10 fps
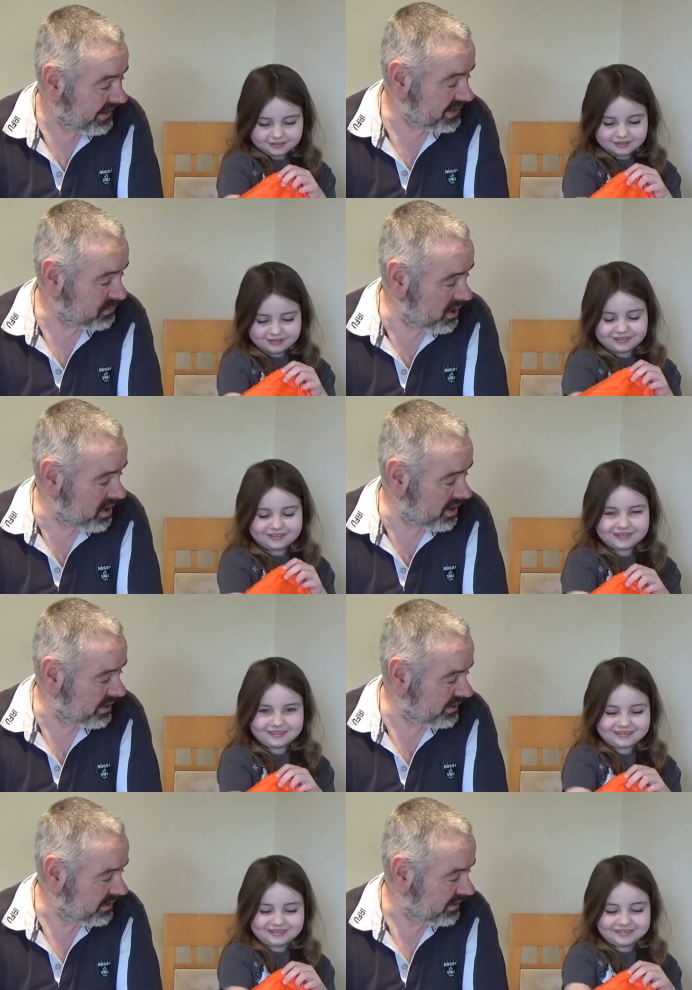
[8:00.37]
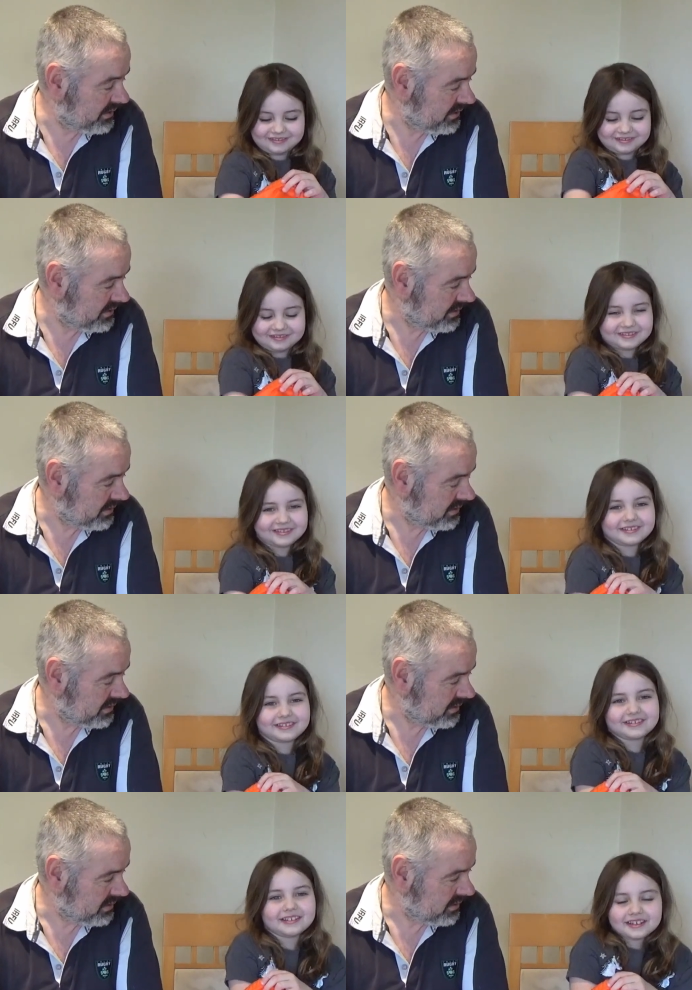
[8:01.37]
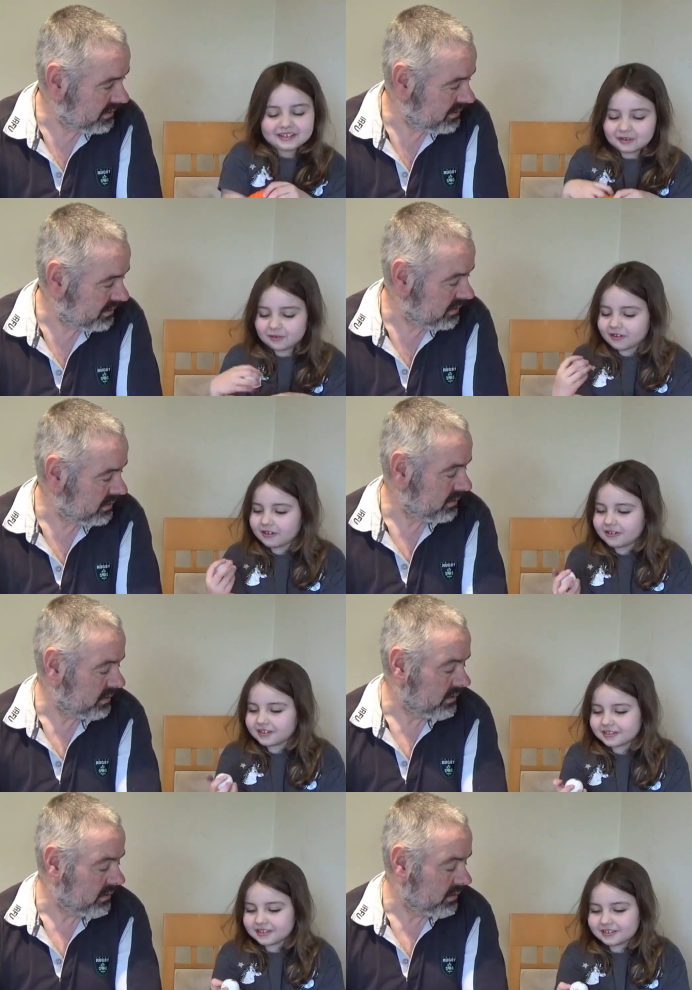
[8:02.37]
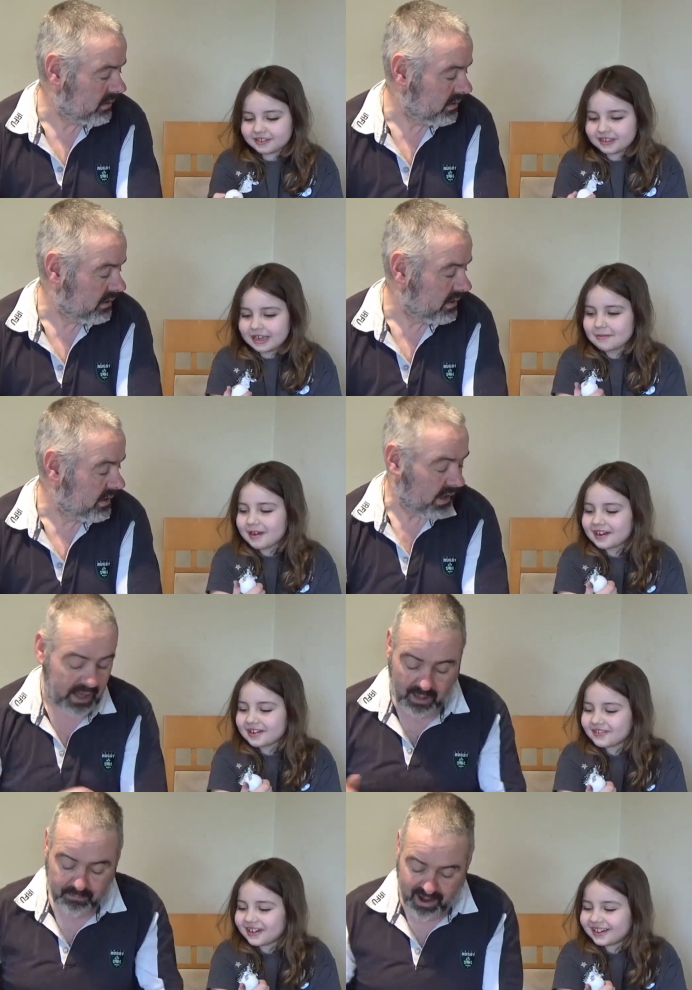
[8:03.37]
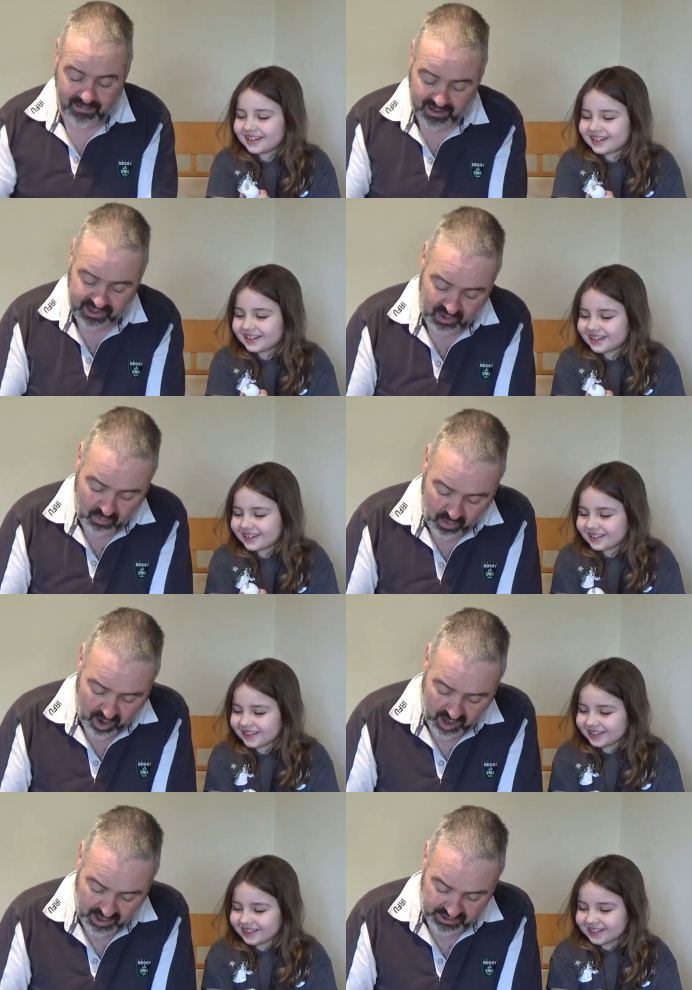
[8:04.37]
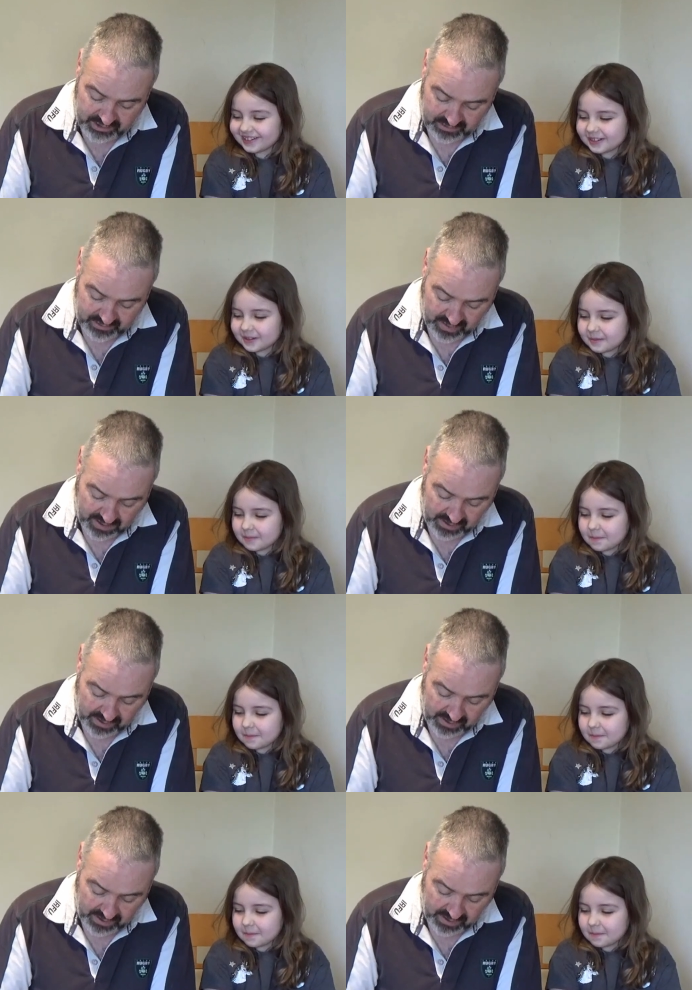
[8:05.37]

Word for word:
Speaker 1: Next one.
Speaker 2: You got America.
Speaker 1: America one.